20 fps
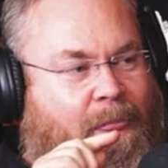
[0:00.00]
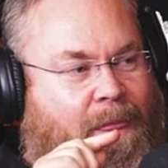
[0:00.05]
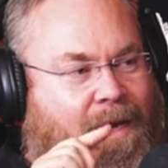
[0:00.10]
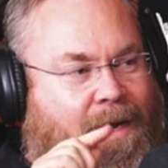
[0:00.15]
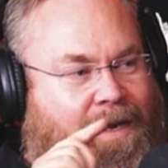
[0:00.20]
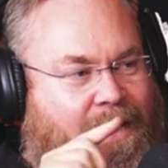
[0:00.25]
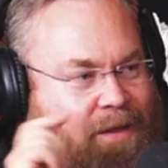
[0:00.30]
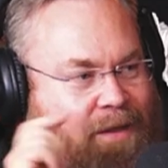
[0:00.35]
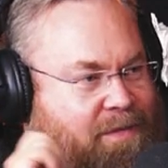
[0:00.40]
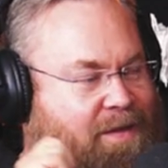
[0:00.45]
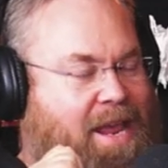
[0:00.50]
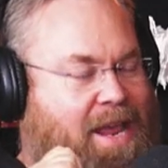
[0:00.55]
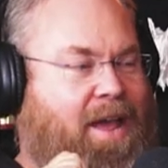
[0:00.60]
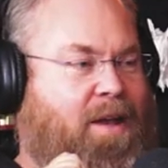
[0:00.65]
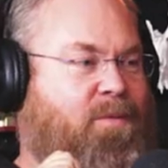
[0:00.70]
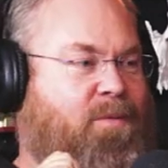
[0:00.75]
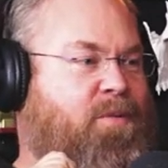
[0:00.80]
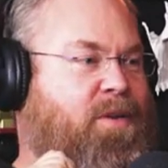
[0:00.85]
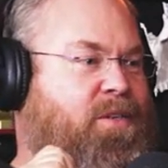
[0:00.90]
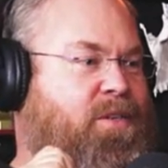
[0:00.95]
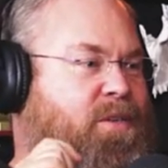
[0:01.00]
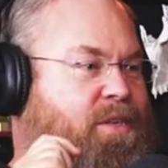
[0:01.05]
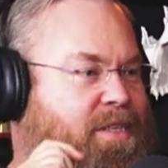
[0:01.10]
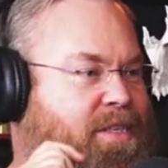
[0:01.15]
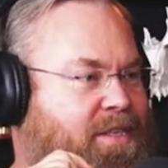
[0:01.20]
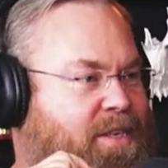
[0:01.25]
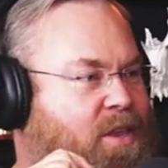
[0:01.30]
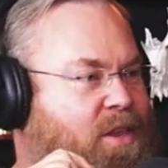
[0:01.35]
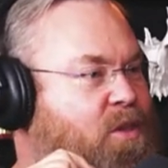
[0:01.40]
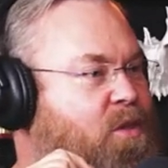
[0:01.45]
left out, which
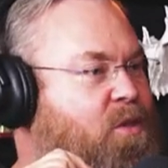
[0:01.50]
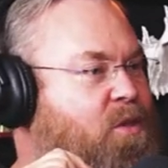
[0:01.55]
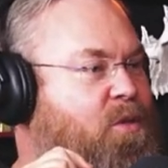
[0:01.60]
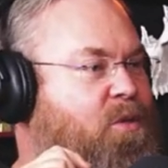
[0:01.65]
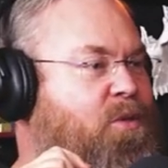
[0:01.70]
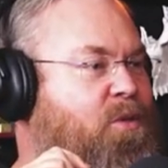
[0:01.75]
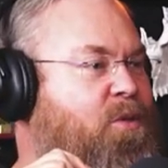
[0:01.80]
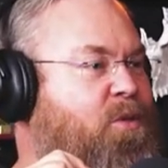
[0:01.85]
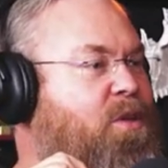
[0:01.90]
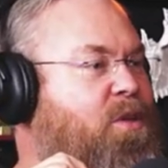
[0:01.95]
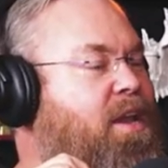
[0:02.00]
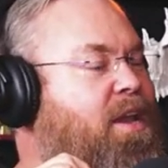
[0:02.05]
is you.